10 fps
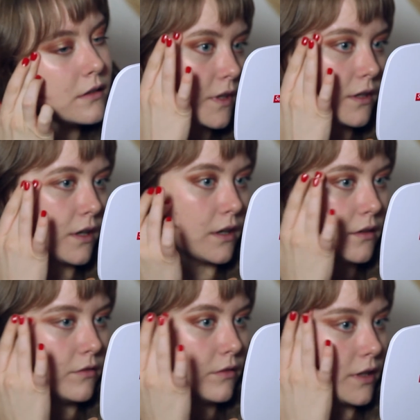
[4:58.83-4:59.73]
and kind
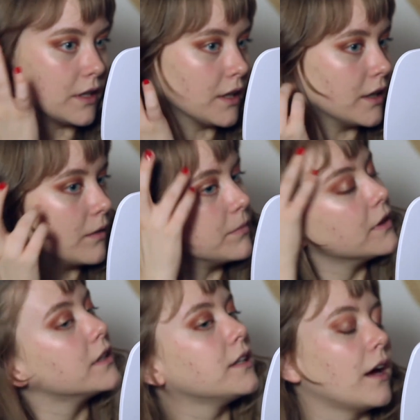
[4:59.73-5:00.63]
of getting it up in
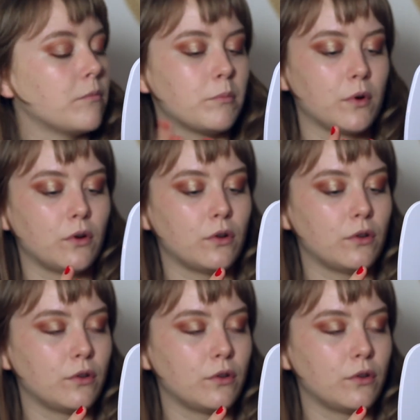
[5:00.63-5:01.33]
the temple,